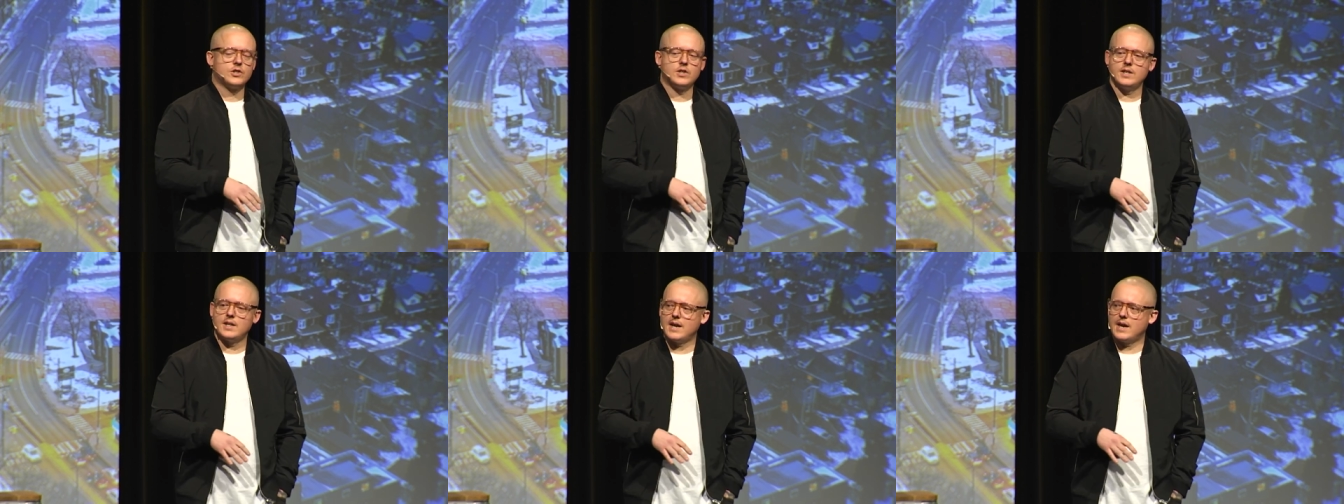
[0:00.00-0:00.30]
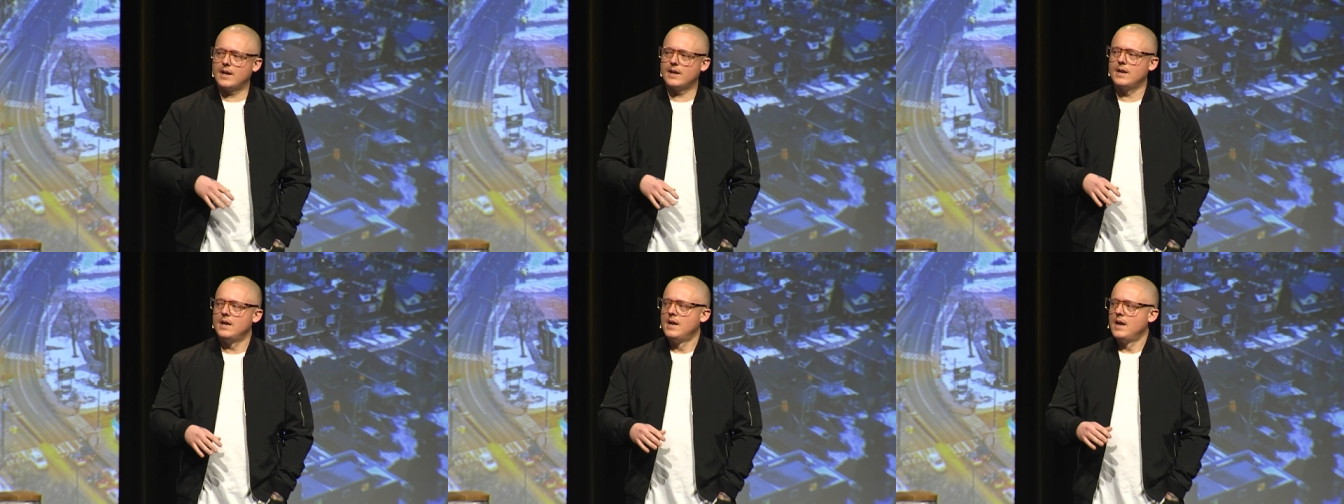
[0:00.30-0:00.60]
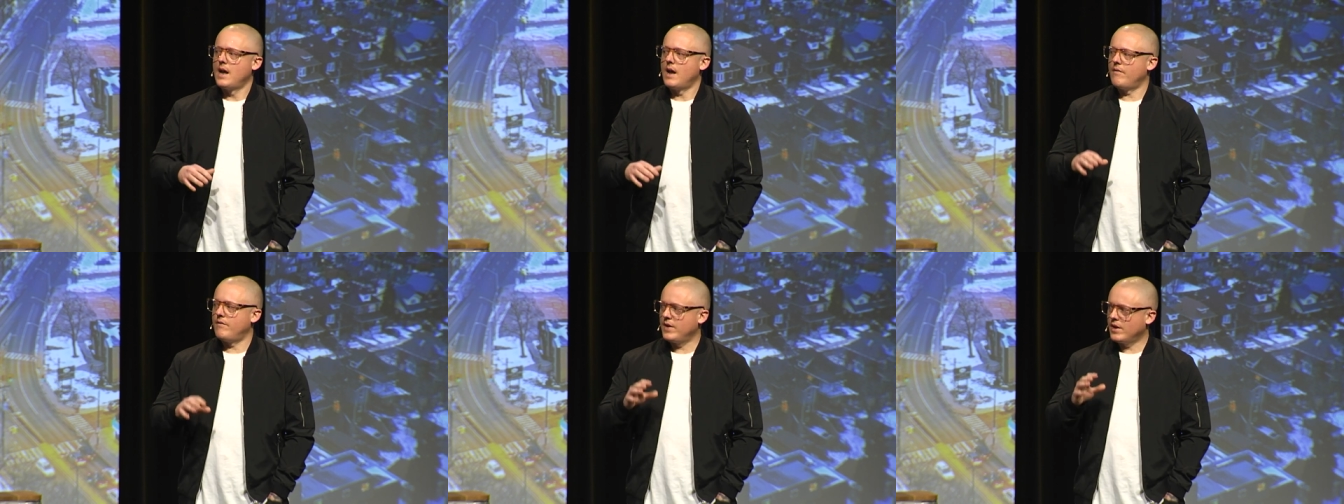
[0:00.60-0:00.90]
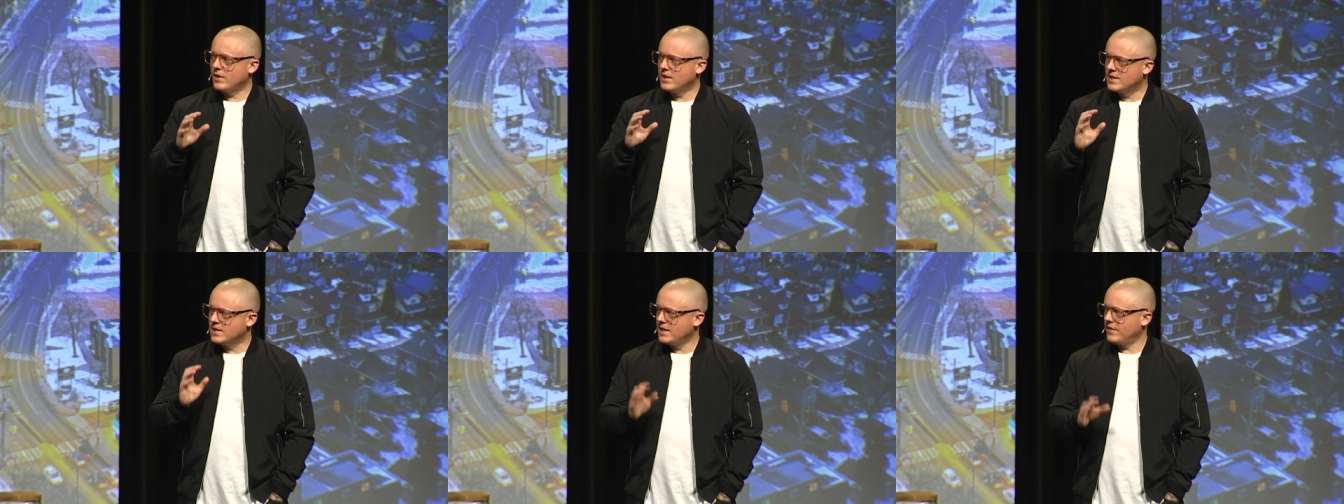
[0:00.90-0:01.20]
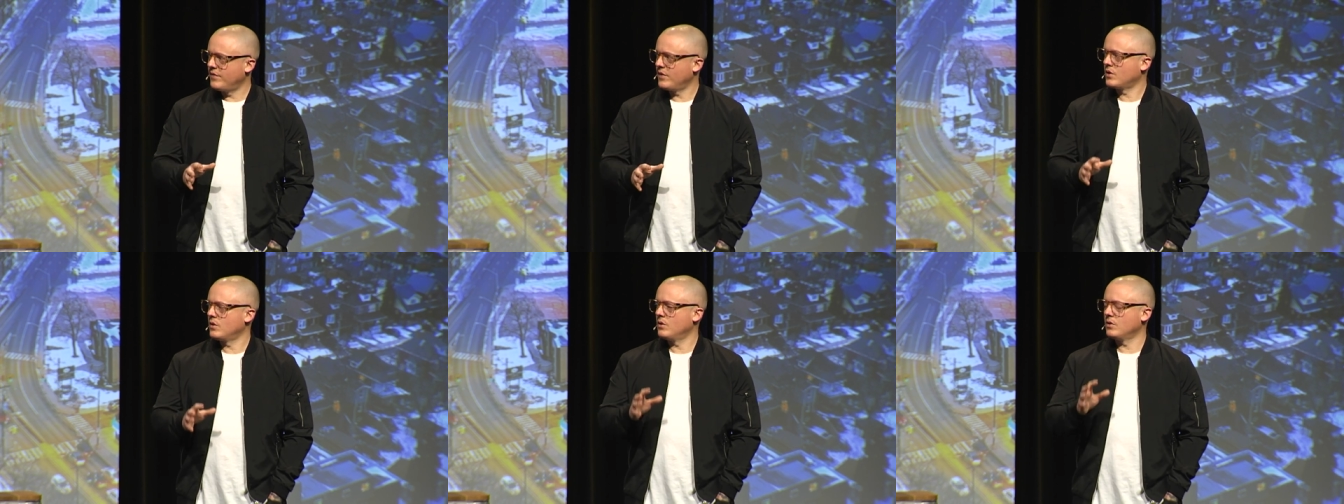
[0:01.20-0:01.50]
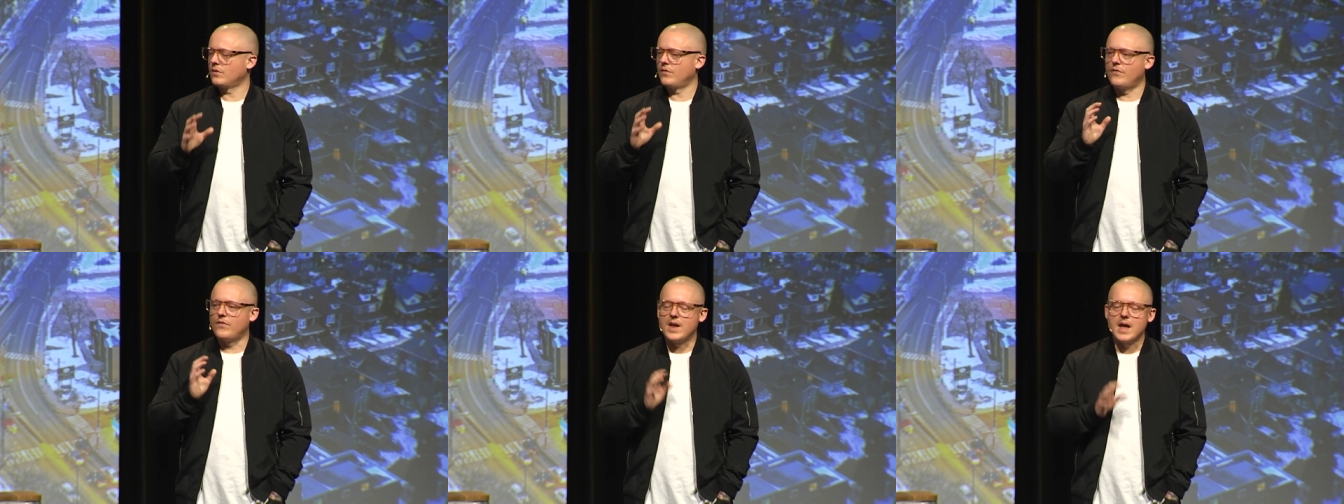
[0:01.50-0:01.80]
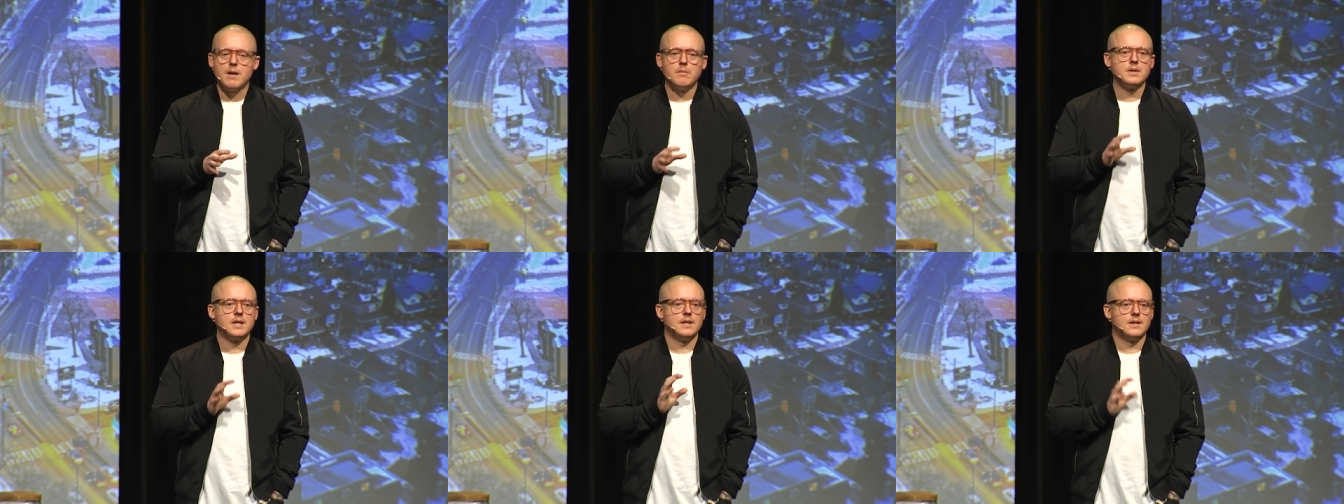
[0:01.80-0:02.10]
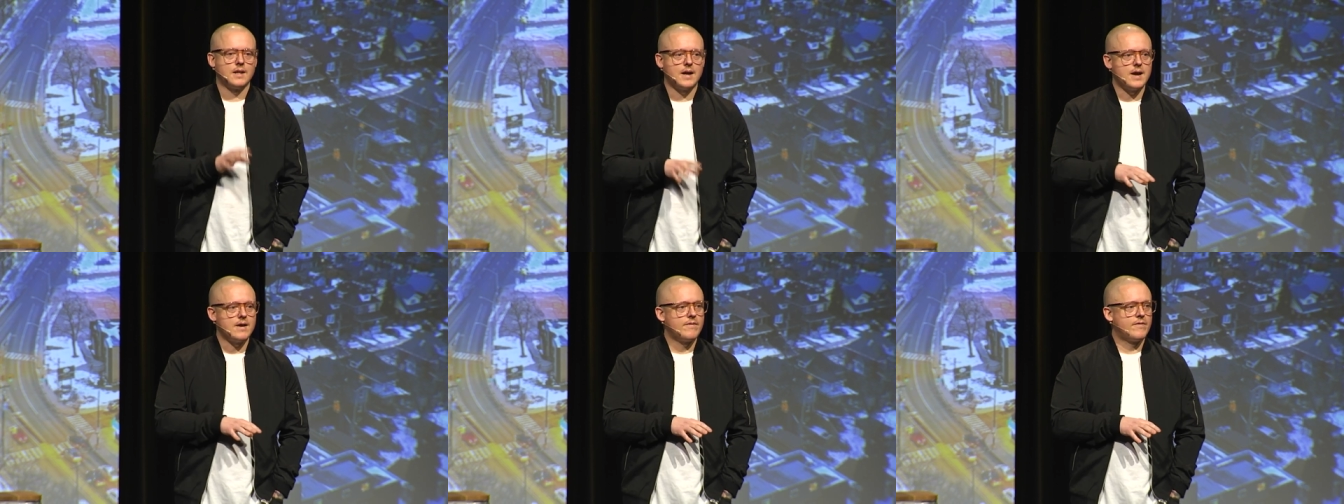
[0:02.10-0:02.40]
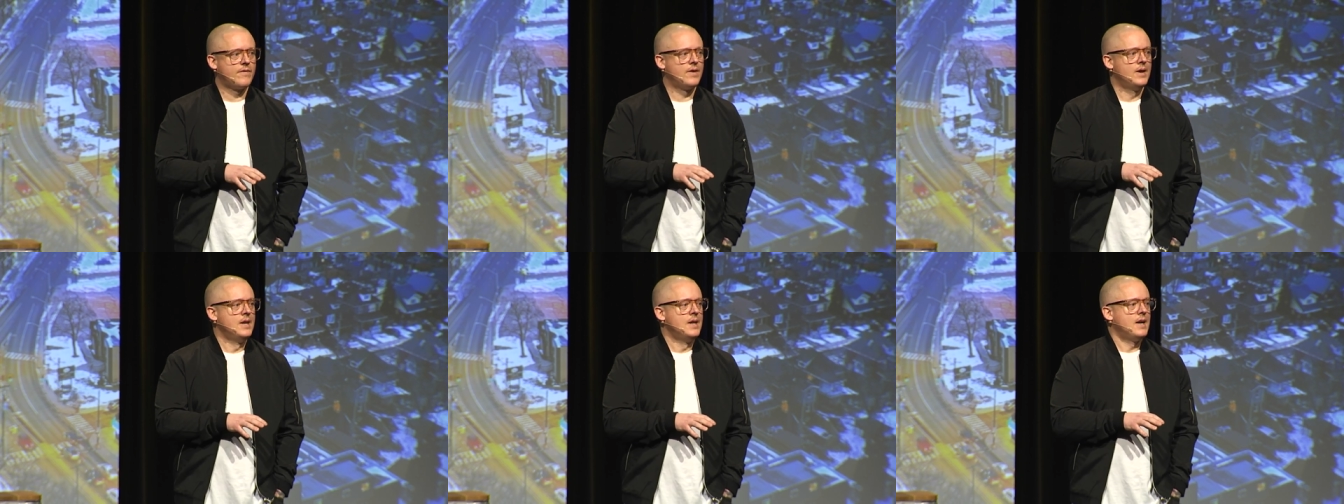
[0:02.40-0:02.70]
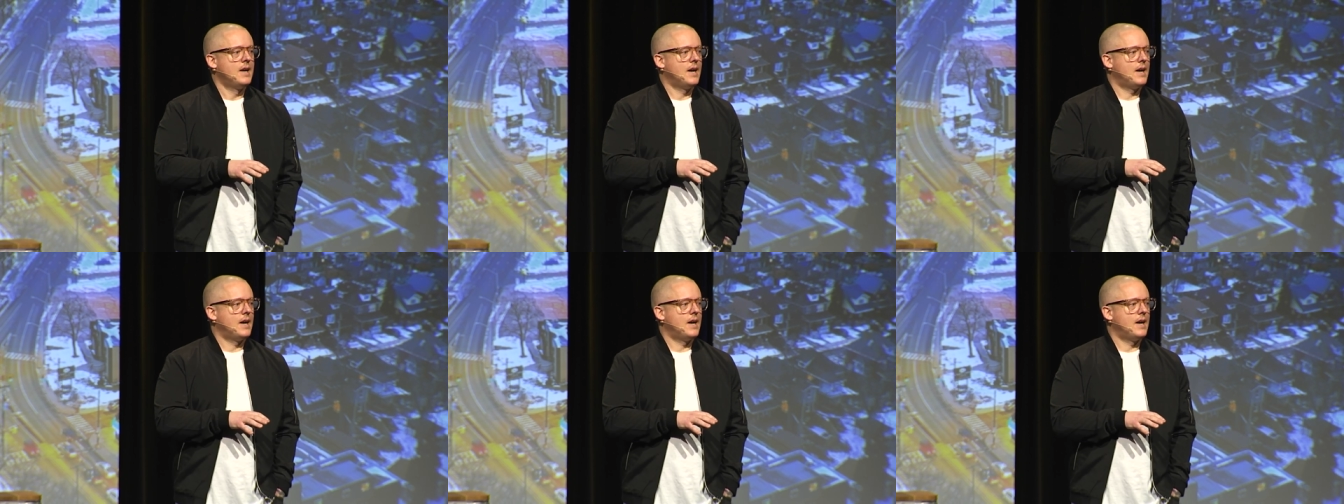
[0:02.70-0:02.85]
She'd had a very difficult family life.